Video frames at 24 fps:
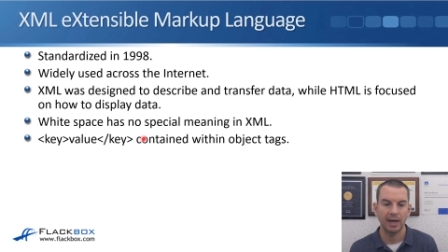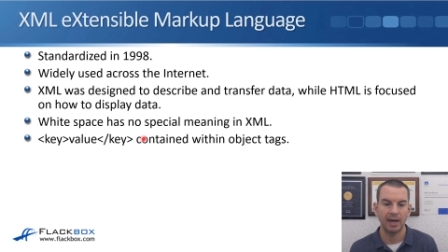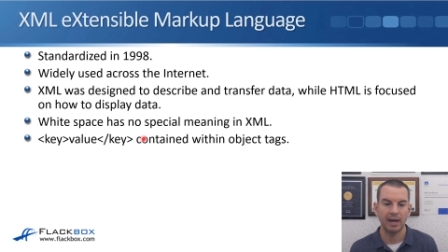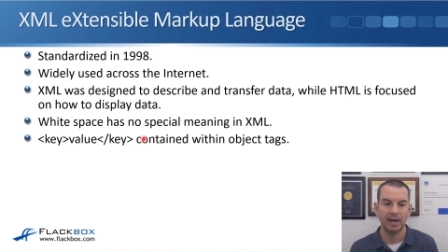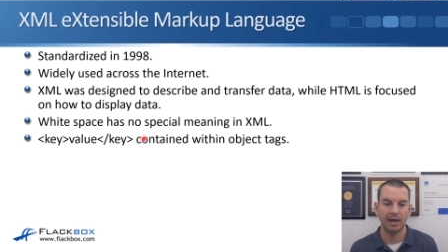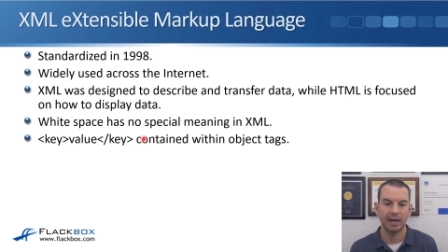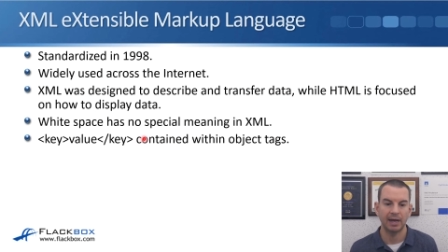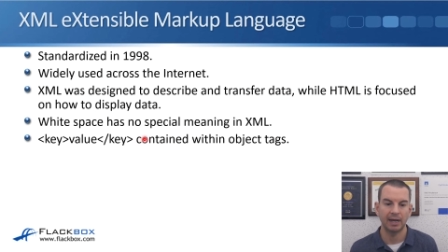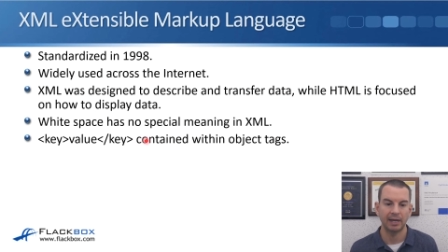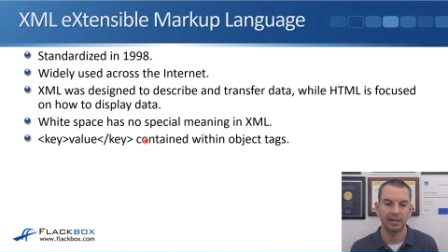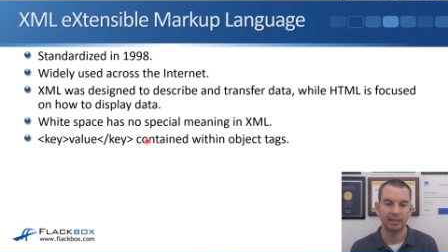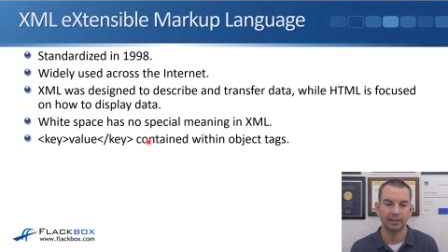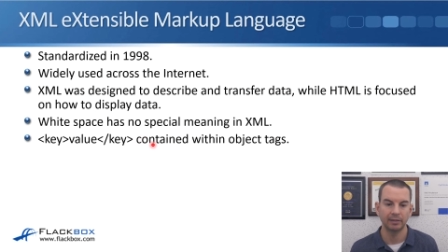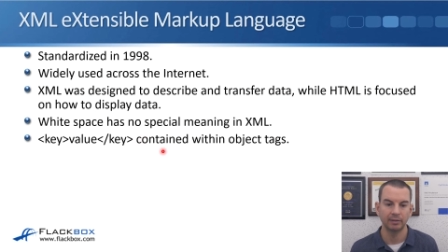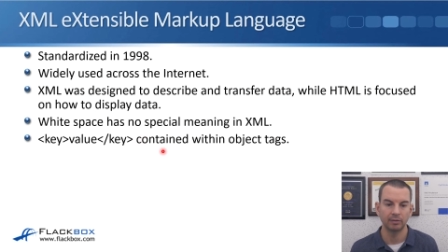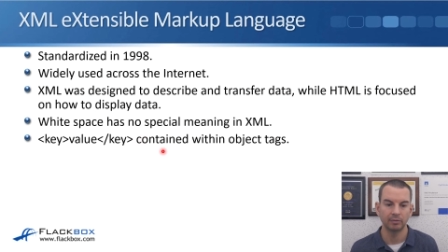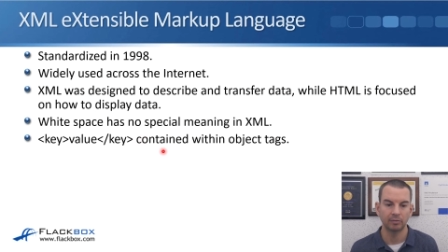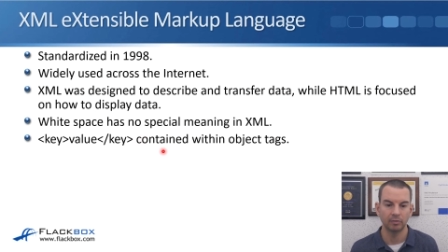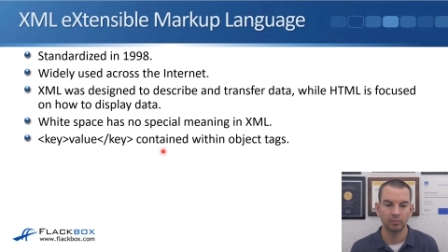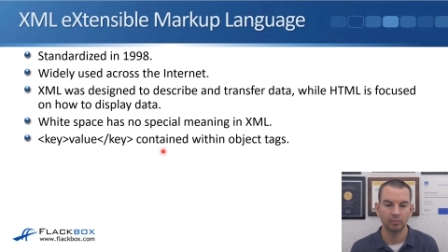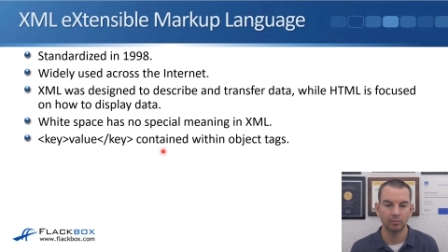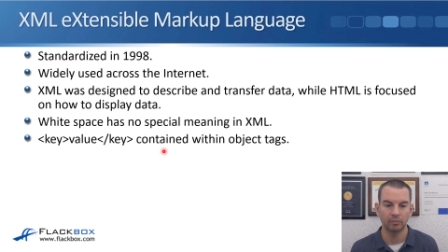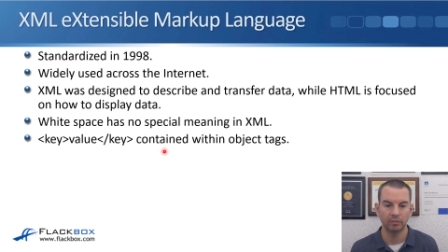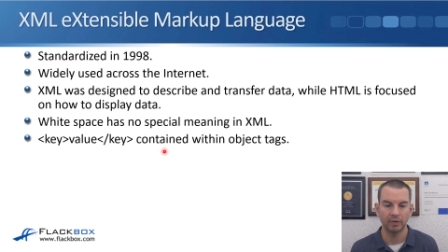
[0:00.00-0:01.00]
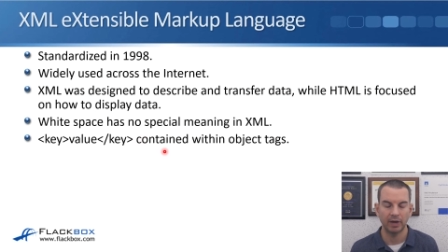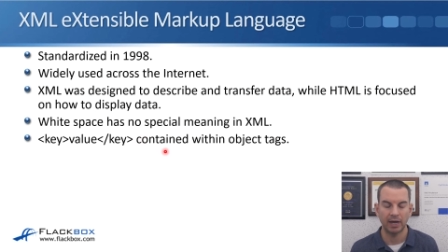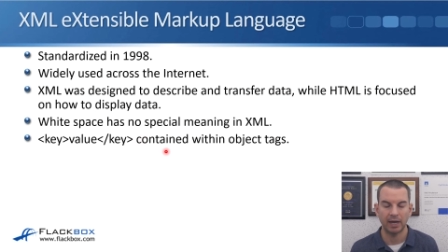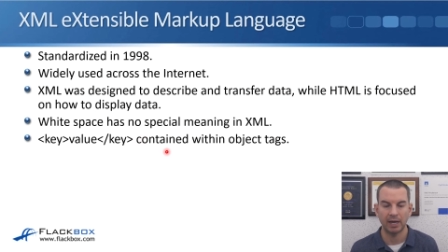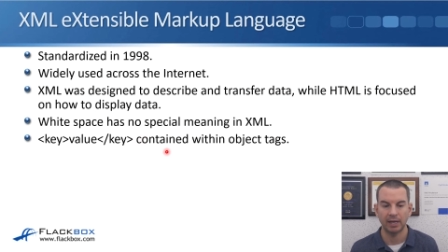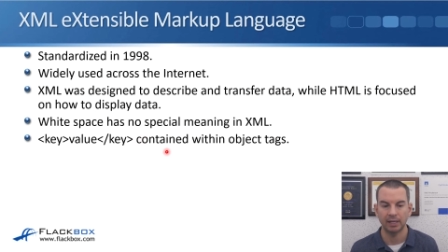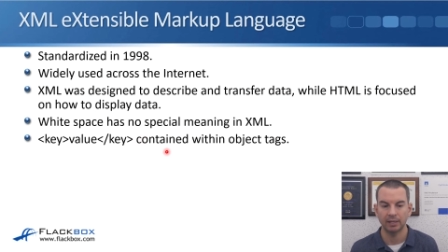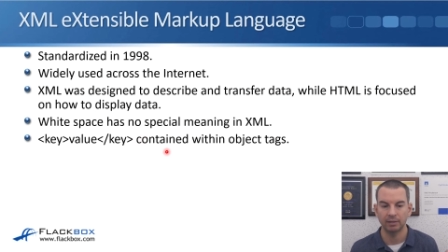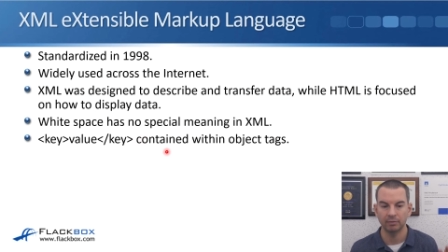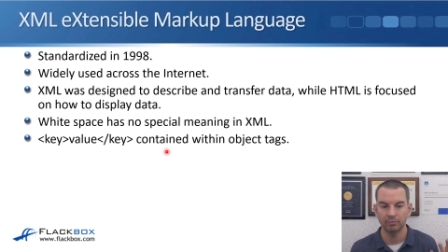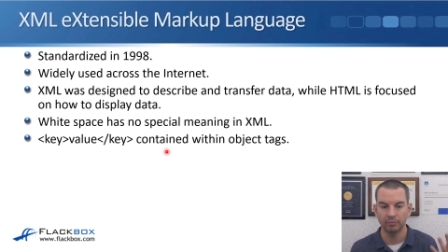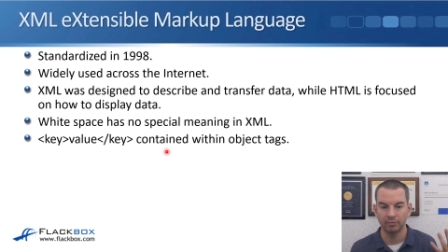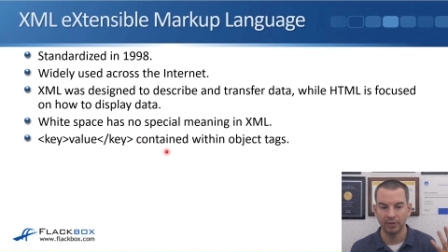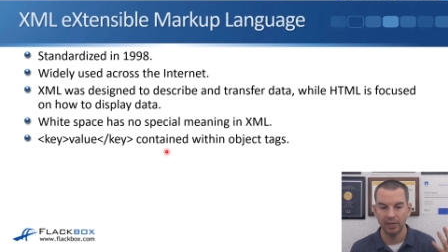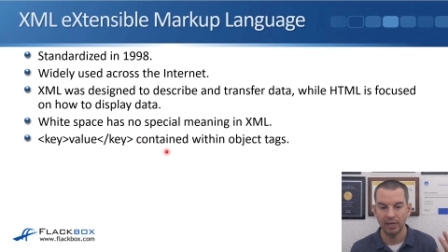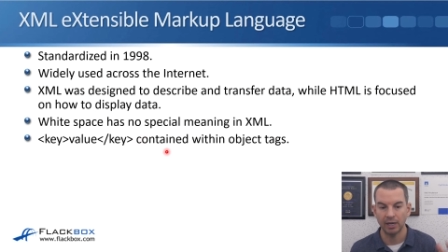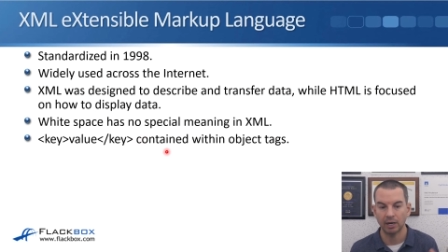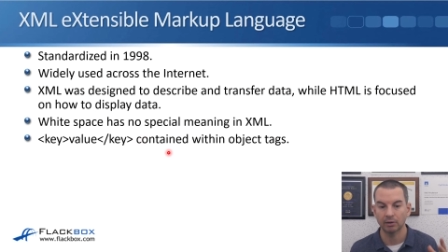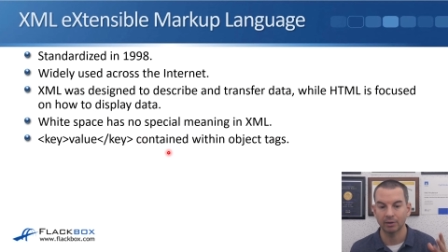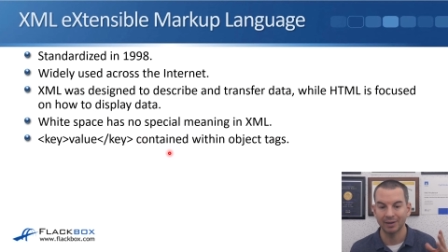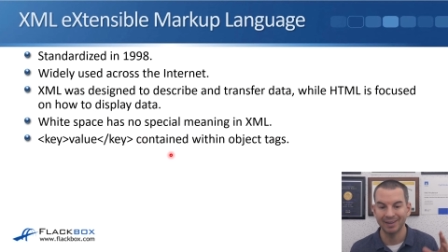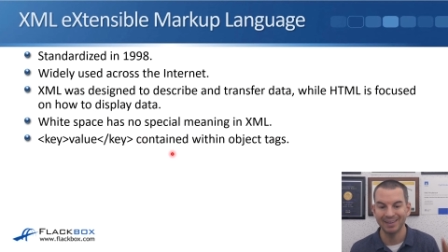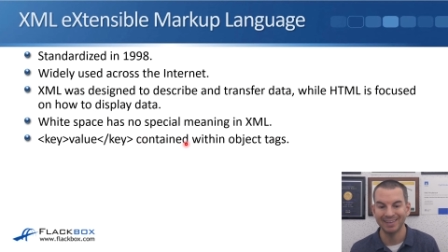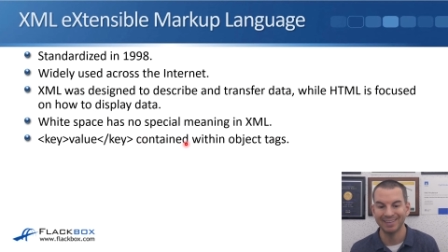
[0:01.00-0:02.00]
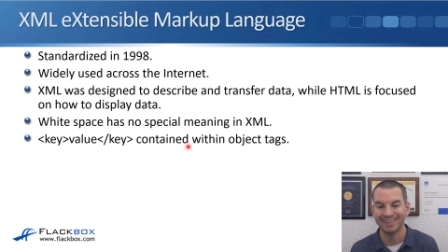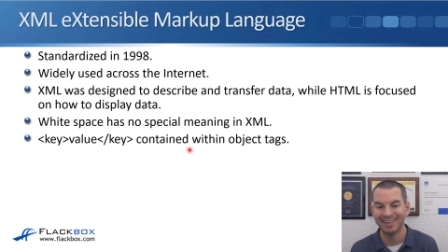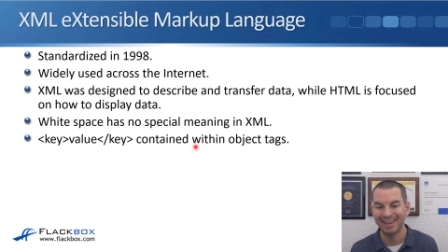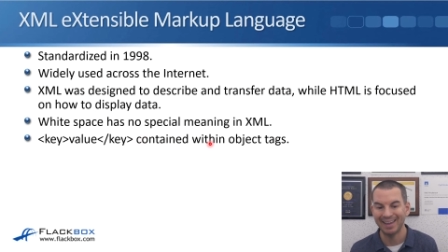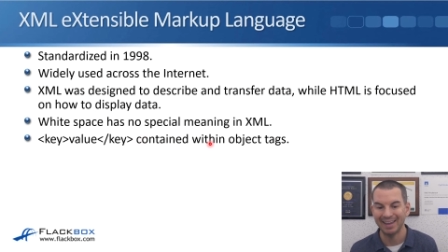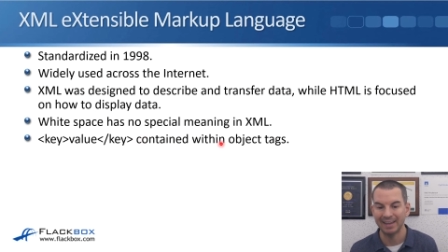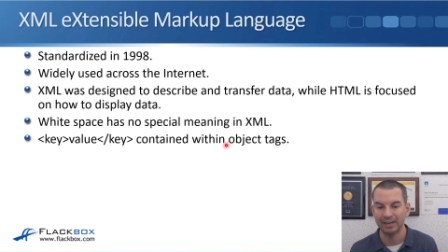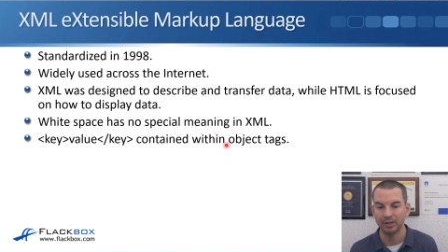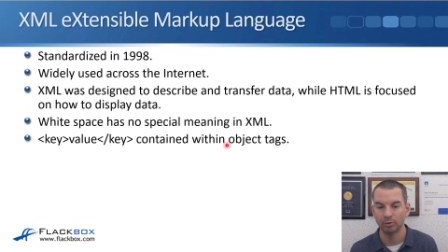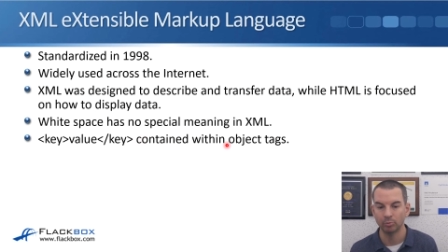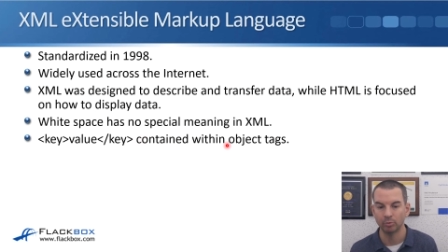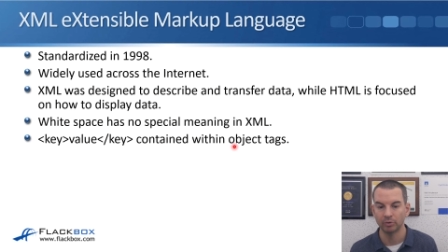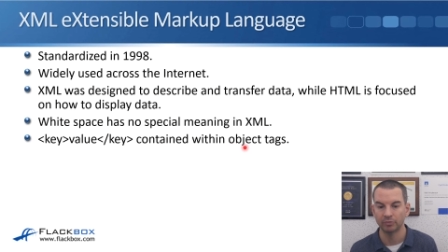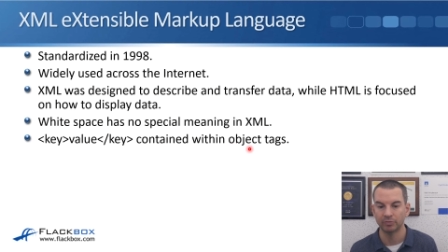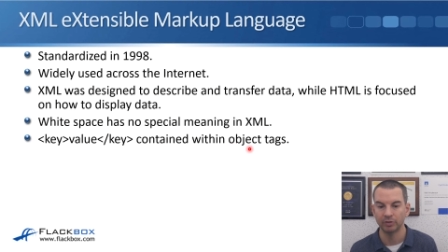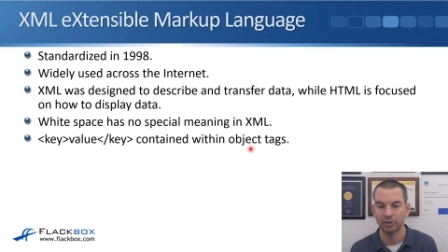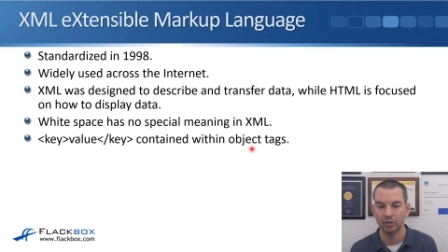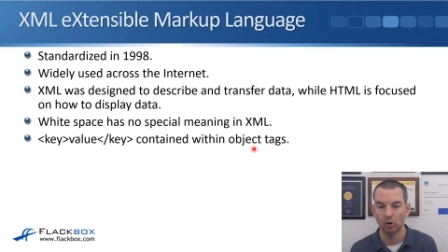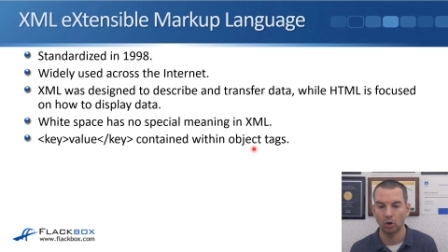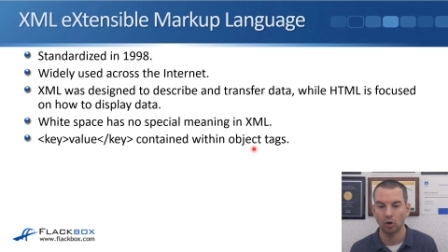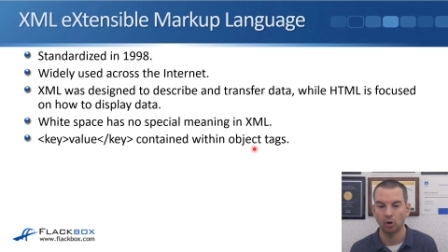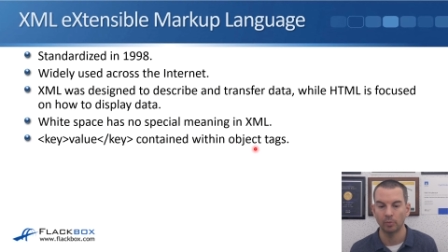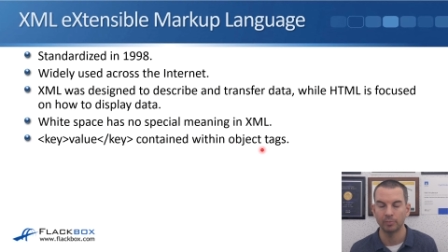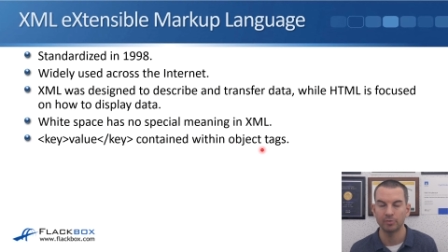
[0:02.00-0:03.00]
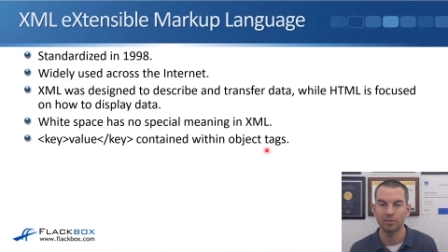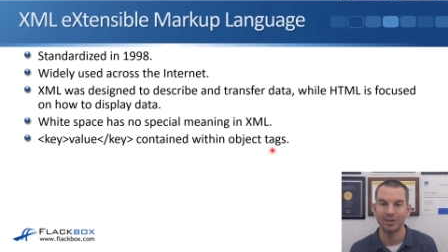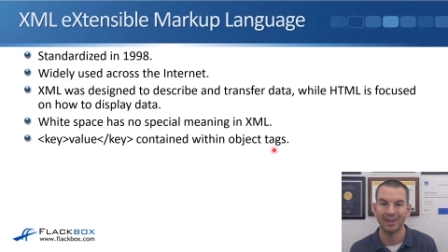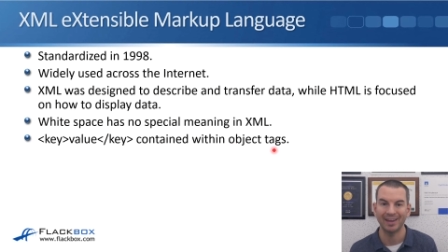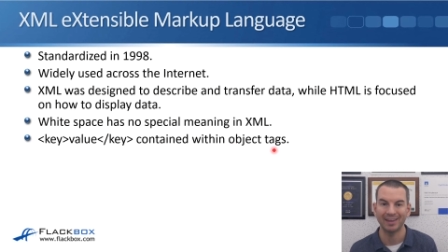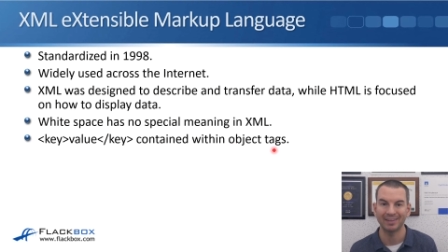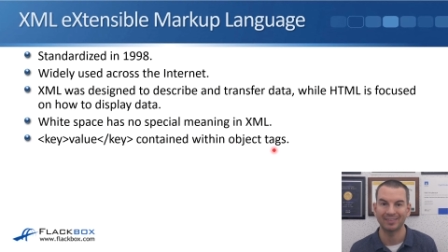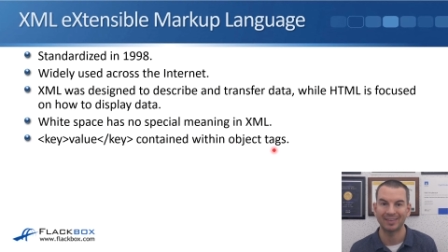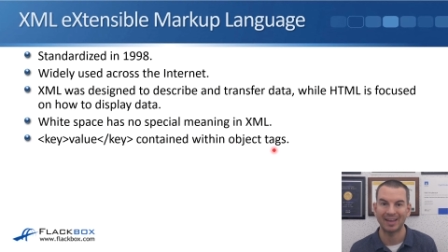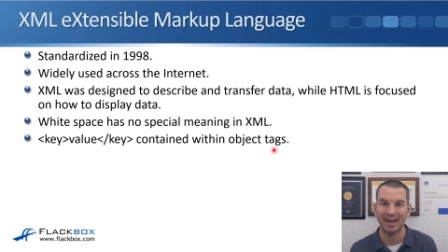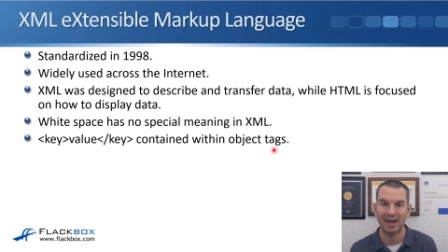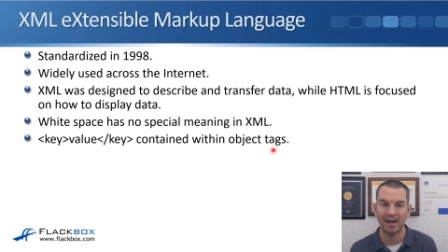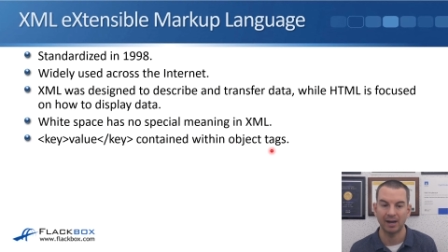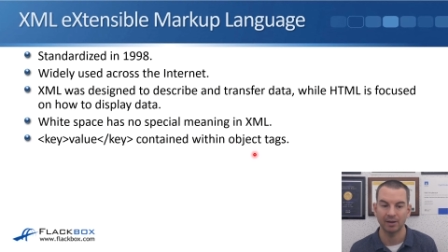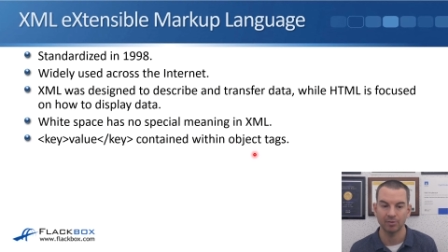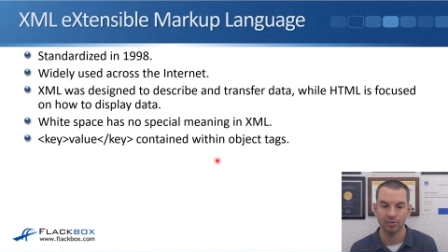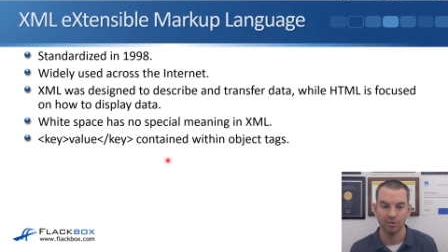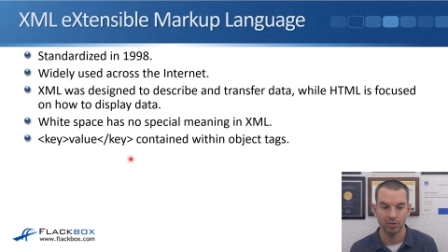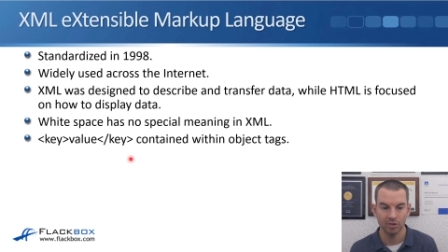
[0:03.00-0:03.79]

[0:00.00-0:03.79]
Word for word: and that they are contained within object tags.